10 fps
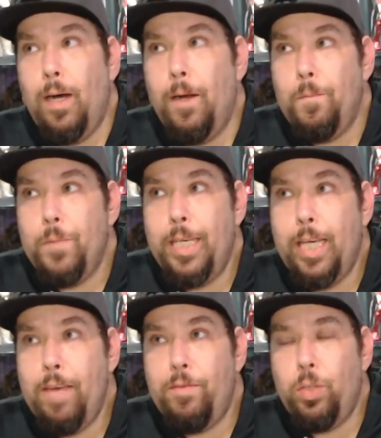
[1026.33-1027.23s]
he
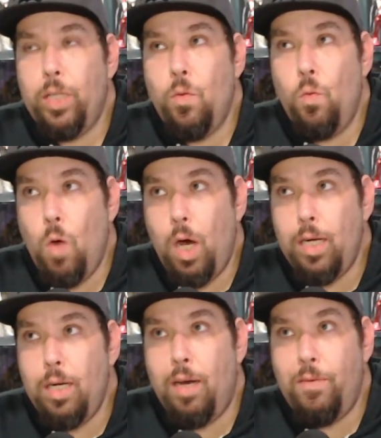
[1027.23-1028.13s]
gave only
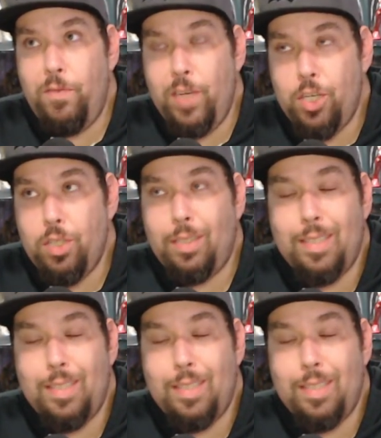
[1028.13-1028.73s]
one official